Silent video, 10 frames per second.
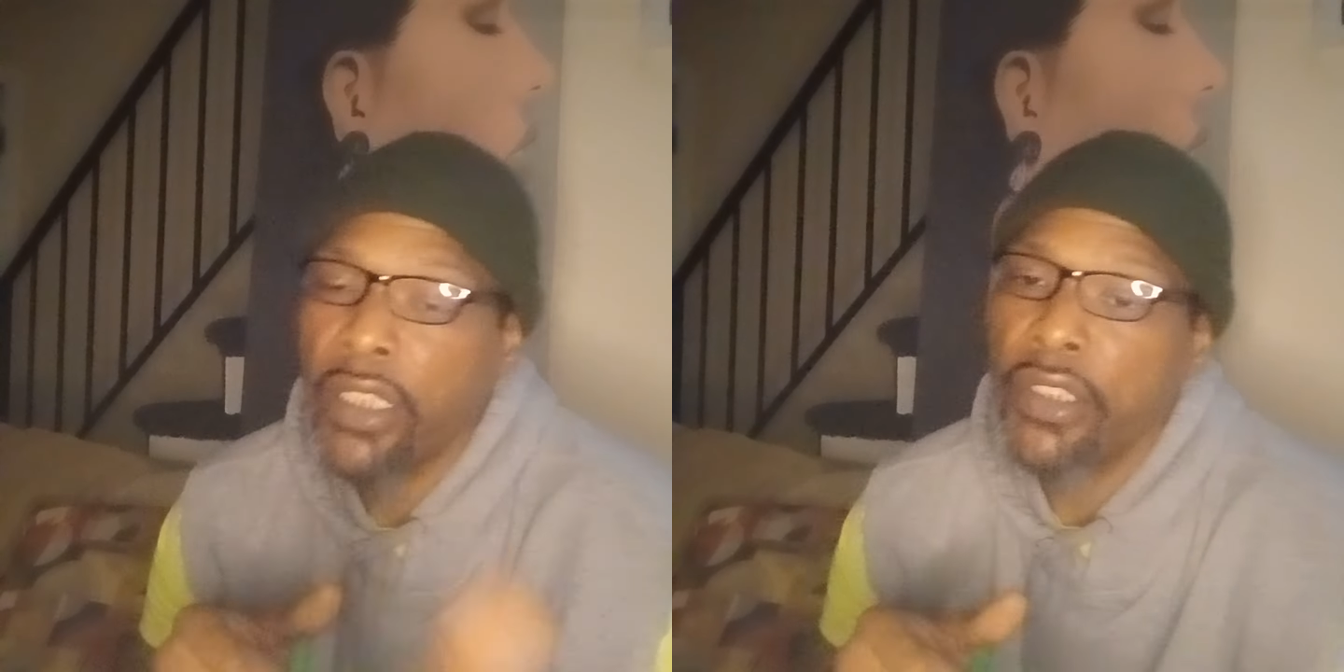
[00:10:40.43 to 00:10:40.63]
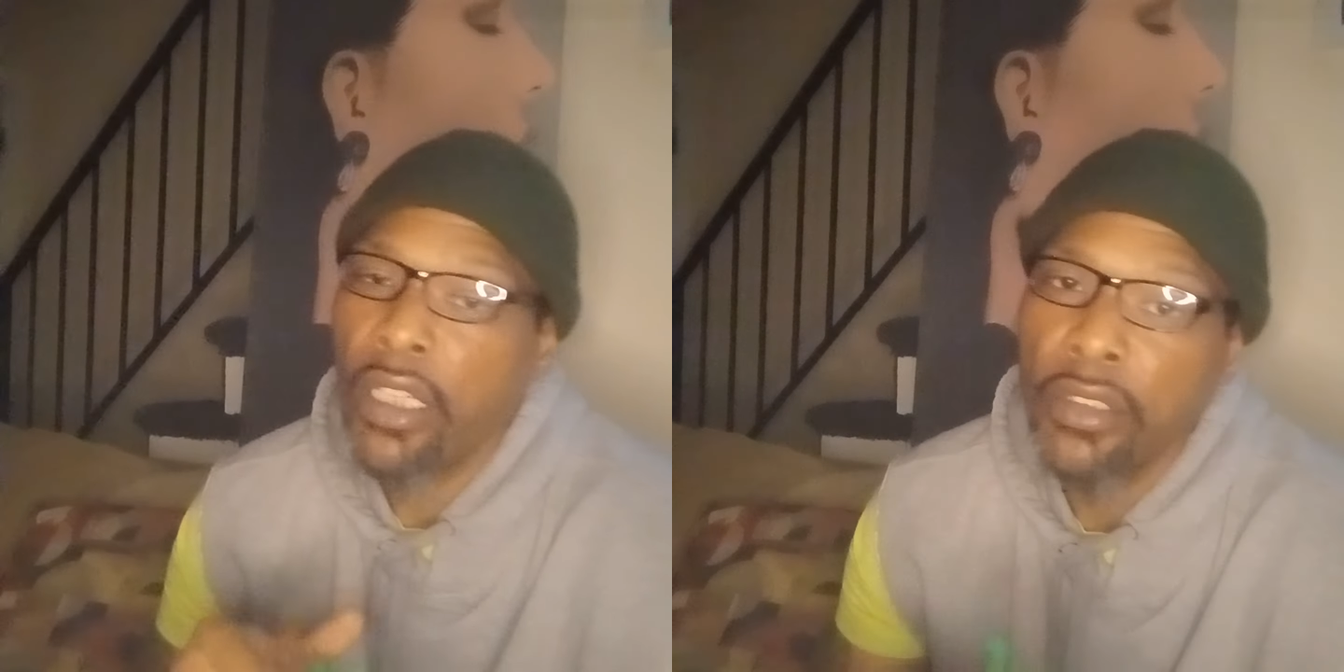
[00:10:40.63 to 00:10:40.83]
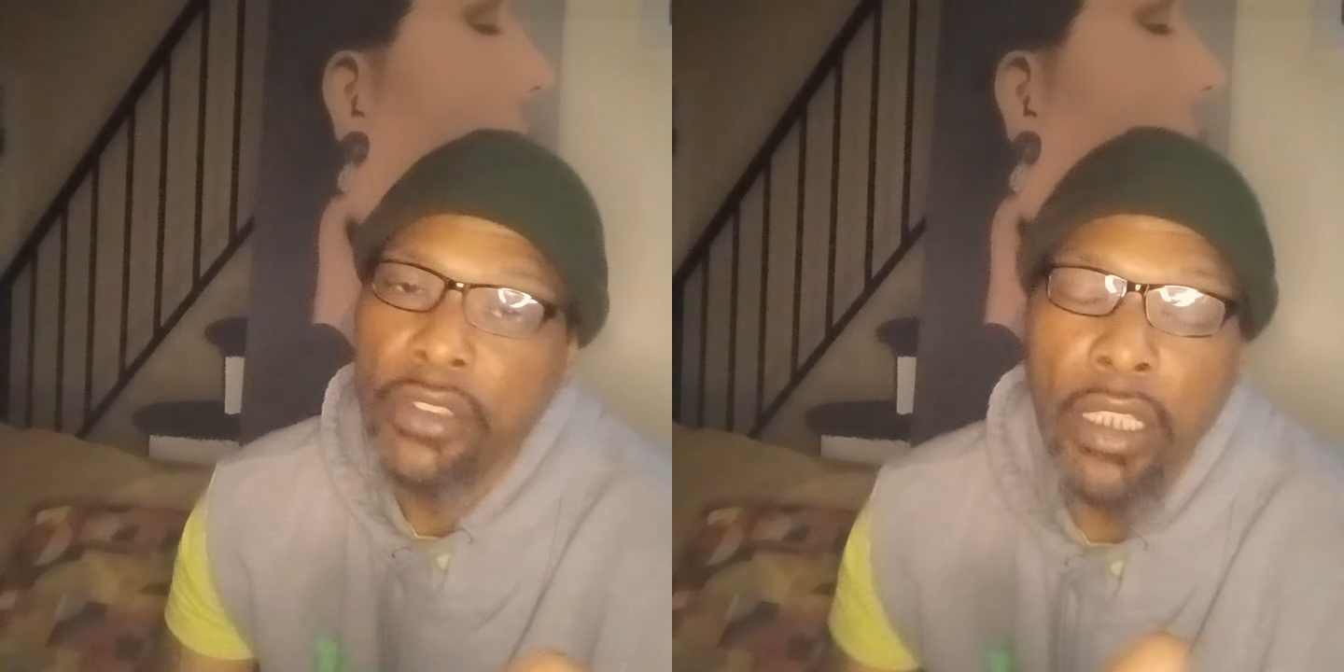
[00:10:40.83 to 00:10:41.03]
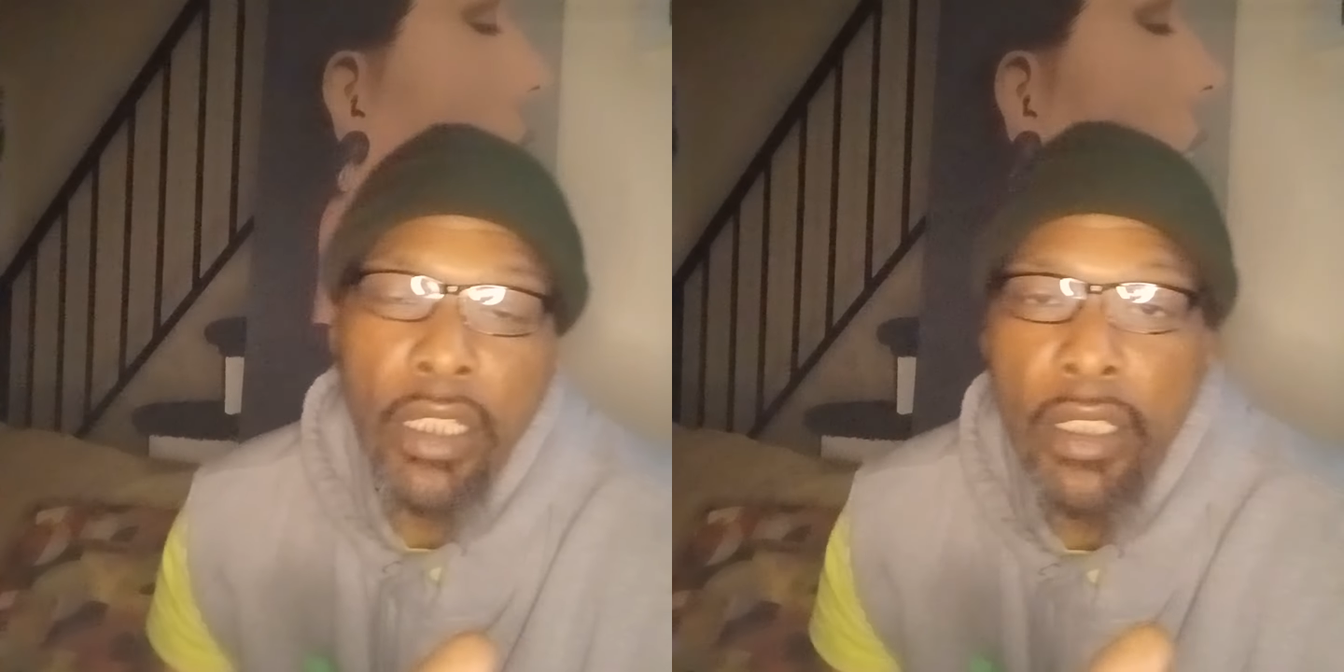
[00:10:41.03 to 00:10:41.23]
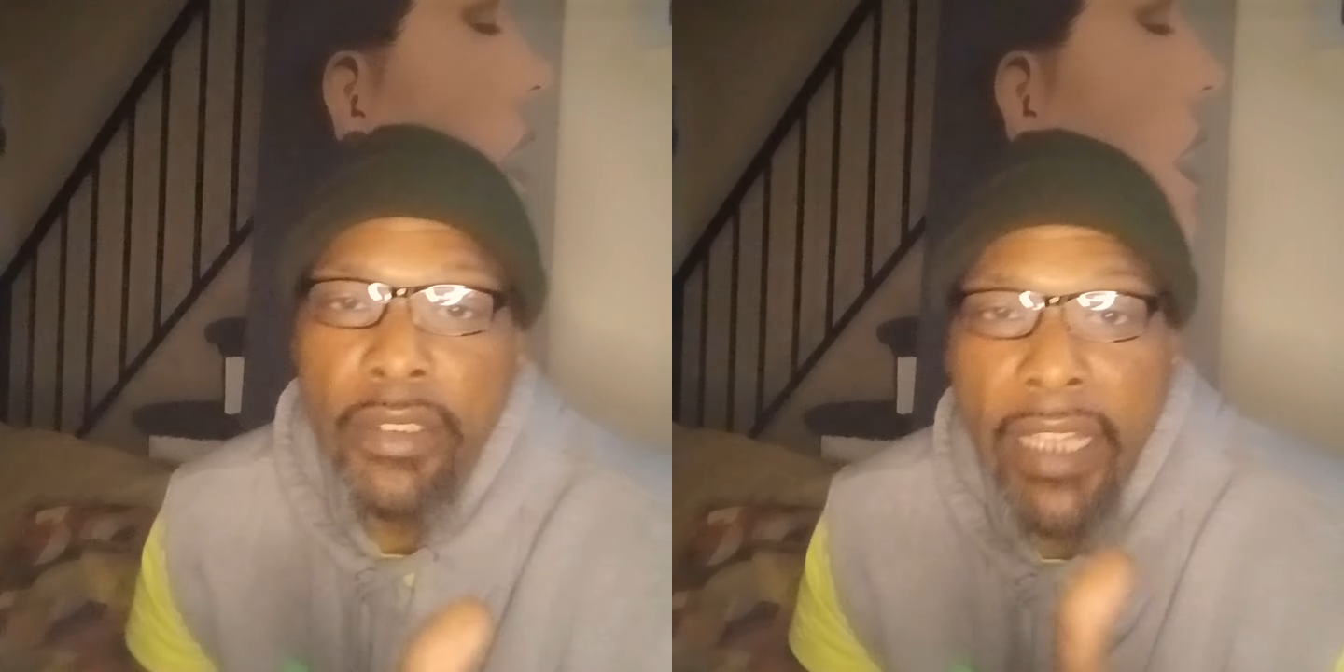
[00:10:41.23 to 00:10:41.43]
young
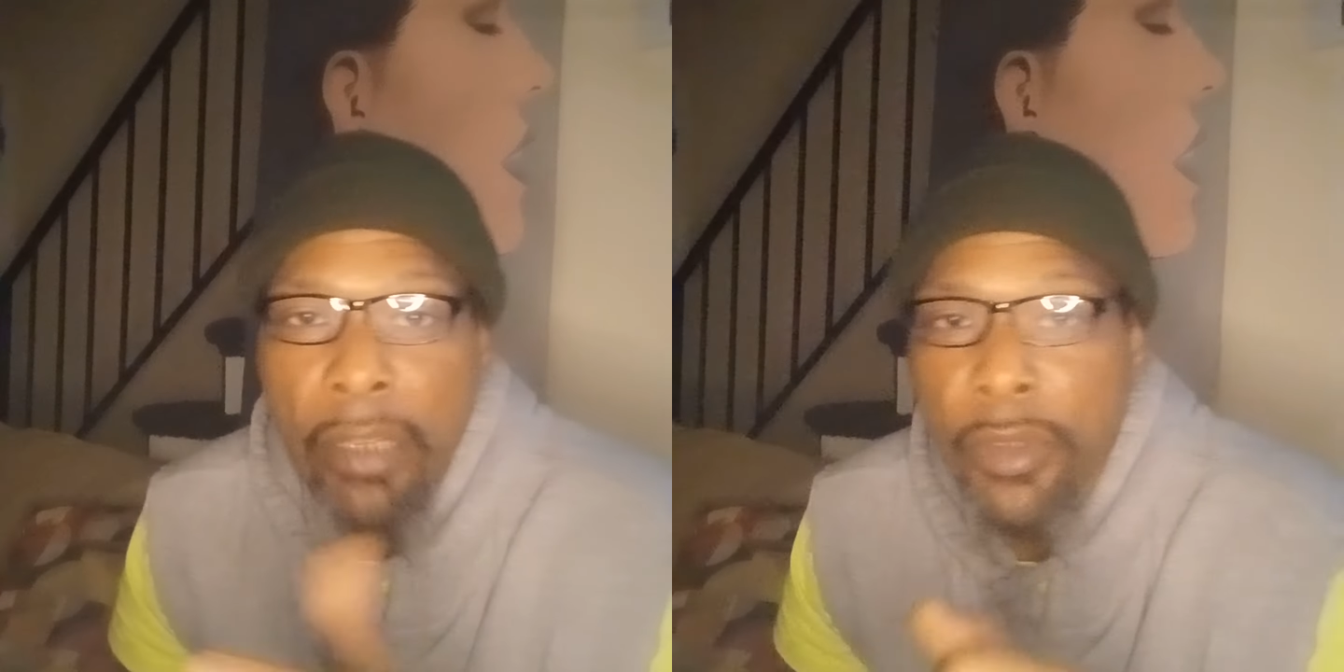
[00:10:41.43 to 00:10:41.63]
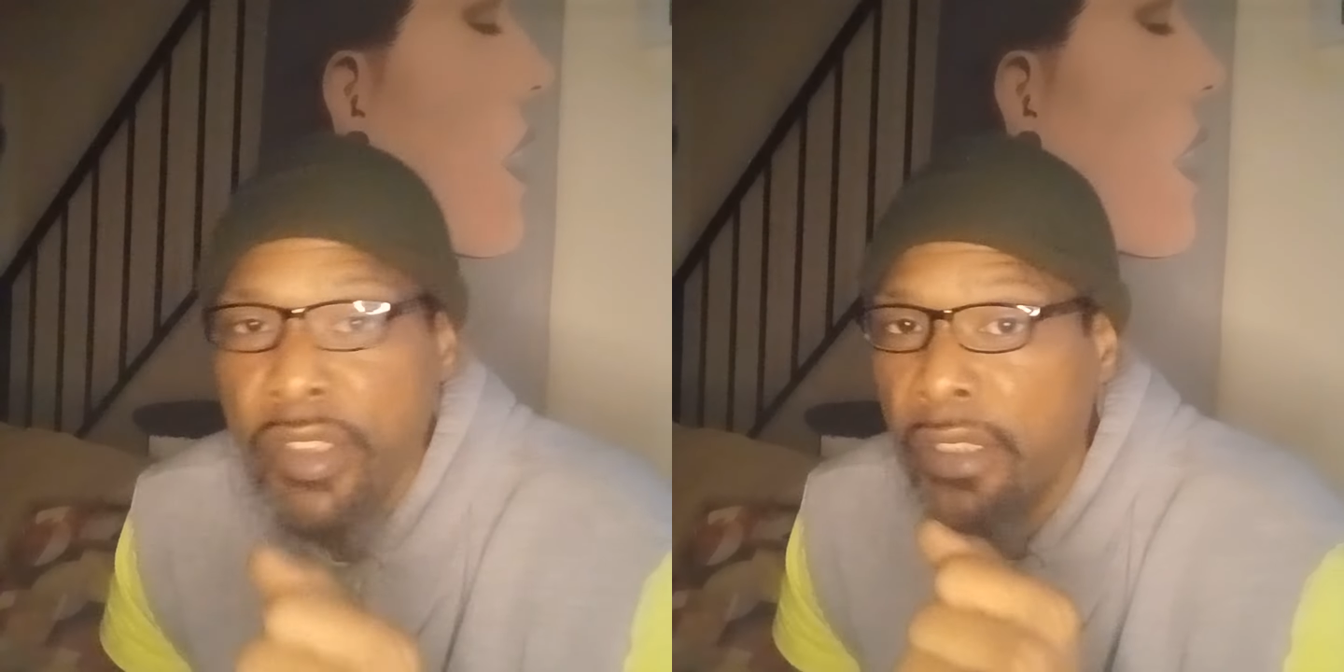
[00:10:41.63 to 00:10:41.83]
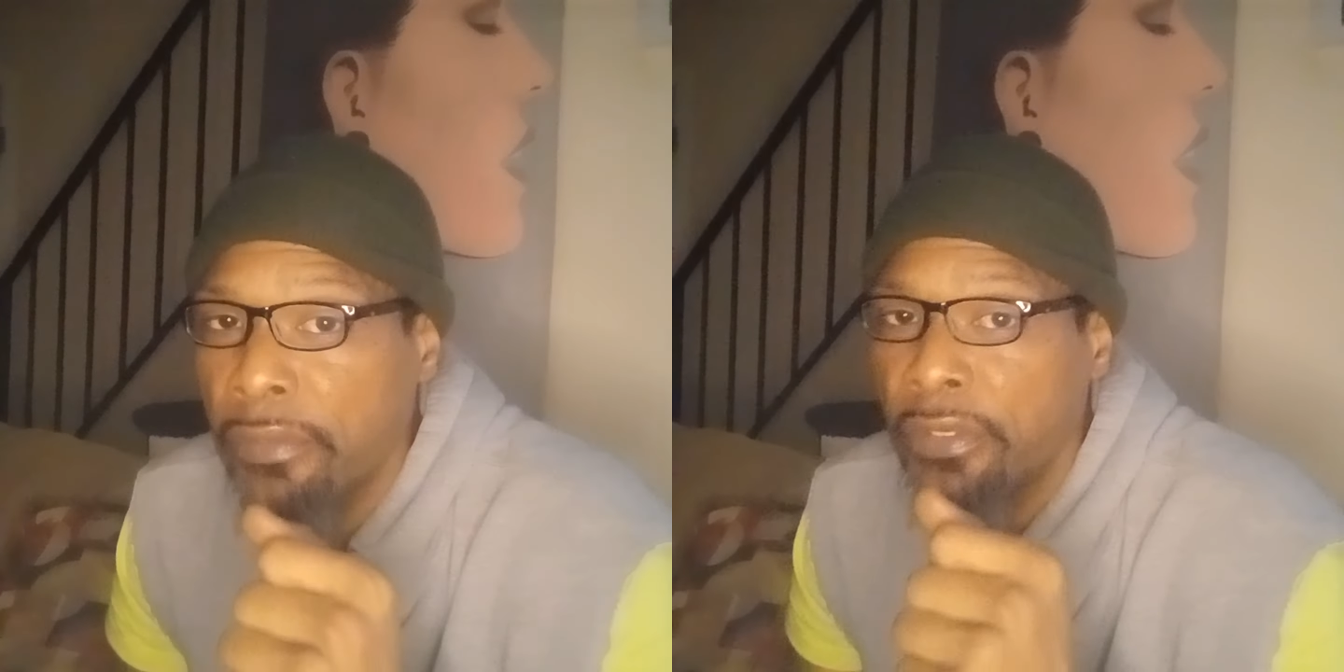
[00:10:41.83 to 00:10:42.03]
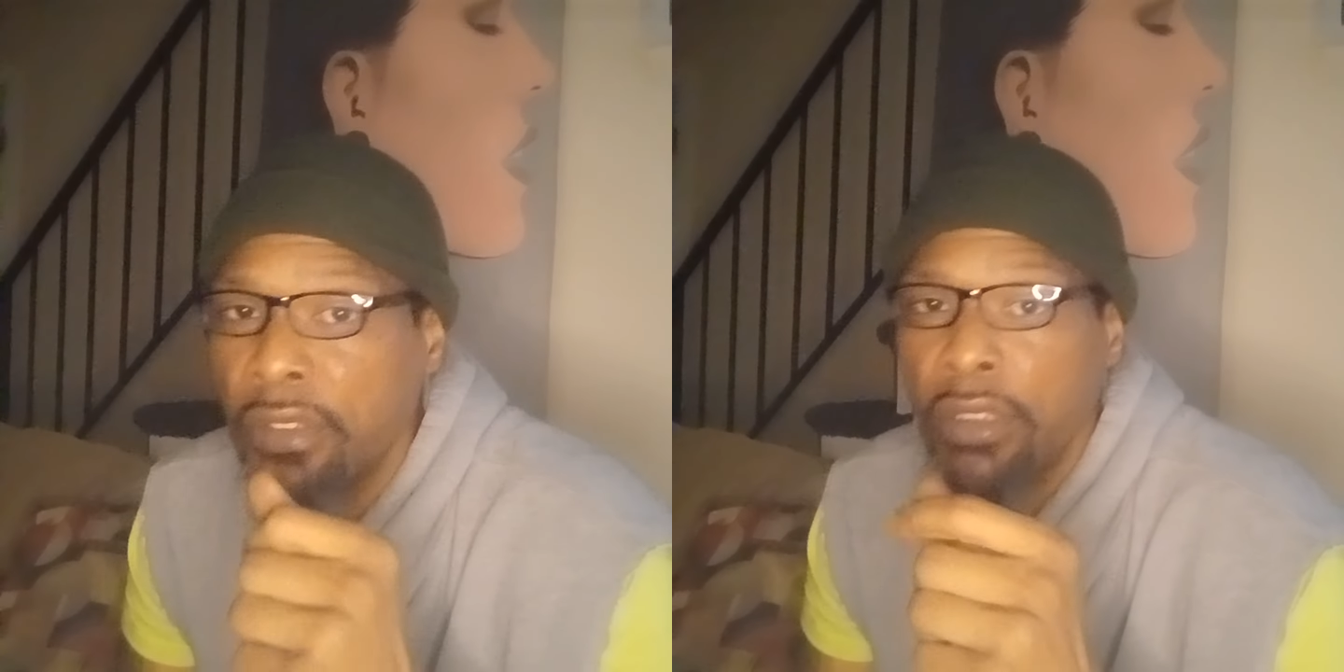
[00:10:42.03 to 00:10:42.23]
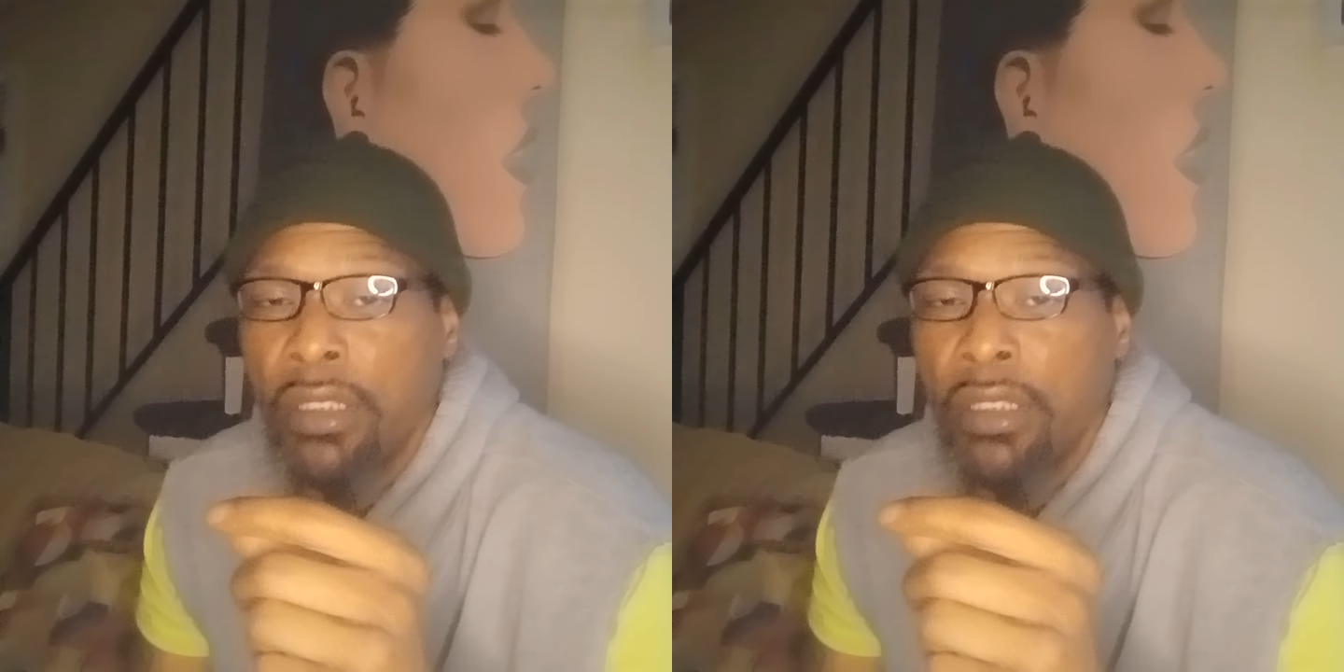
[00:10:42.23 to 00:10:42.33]
Damon Jennifer,